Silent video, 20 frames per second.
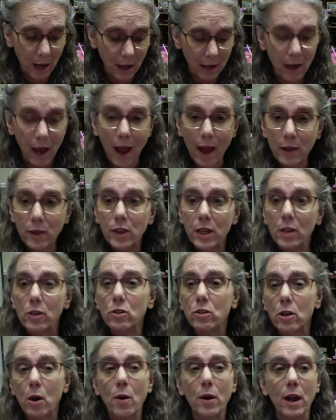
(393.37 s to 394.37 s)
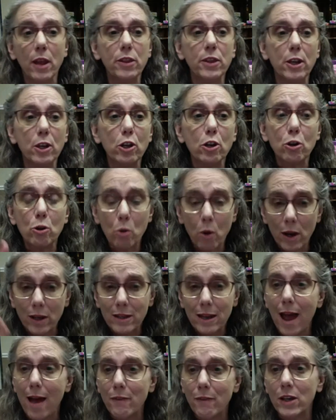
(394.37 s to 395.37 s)
I think so, and I think you're going
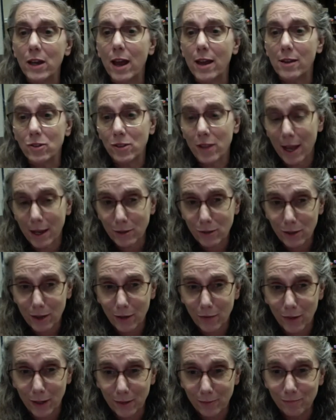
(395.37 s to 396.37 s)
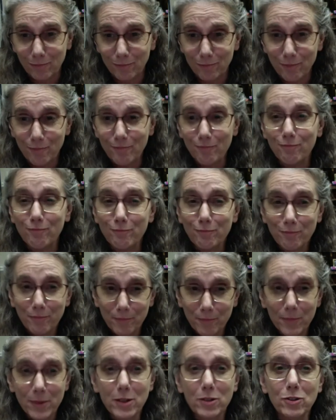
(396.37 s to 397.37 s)
to have a nice Thanksgiving.
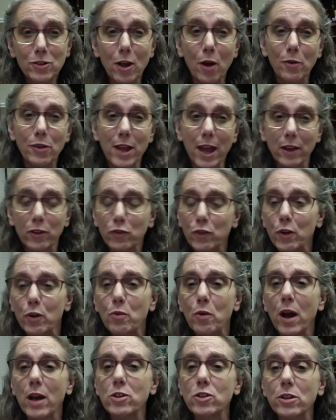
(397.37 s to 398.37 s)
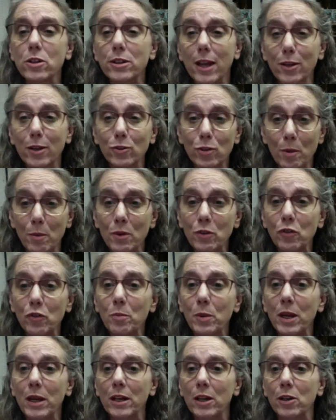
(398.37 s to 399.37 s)
So thanks for your question. Thanks so much for
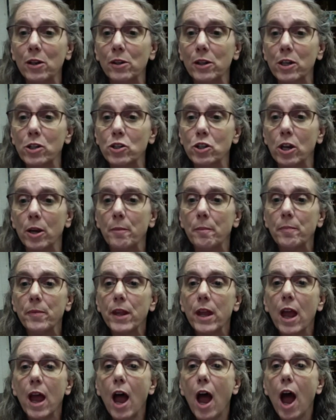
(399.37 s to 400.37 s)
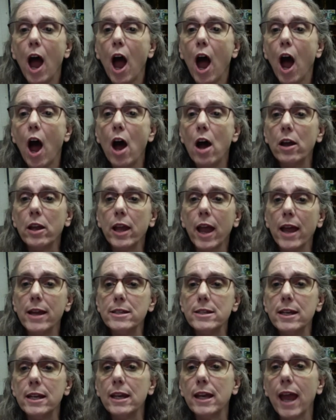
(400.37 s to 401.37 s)
being here, Leisha. Okay,
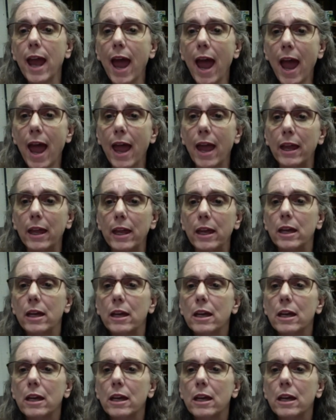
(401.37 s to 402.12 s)
TK.